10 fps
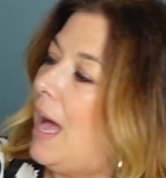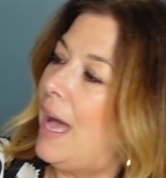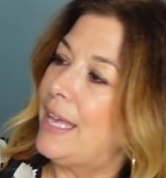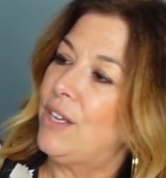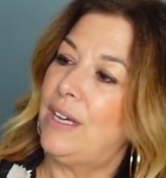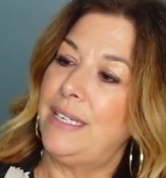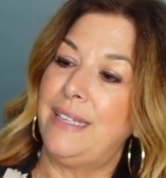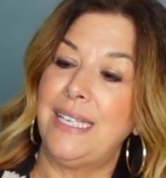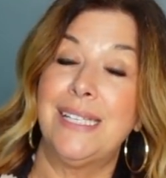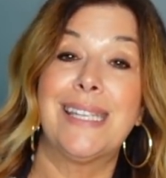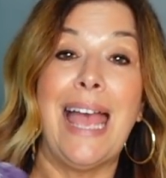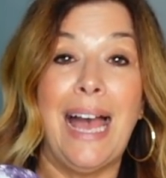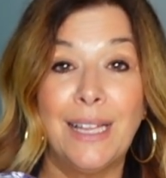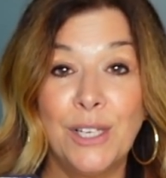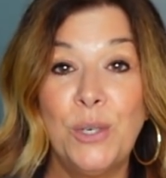I got these
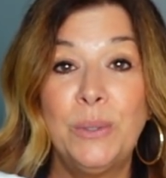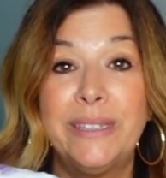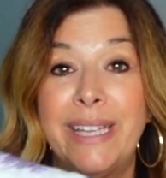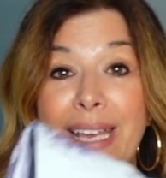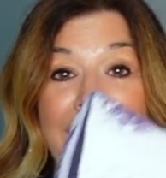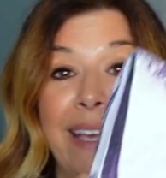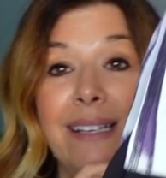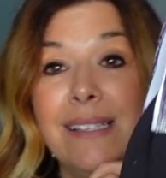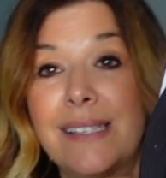Aloe leggings.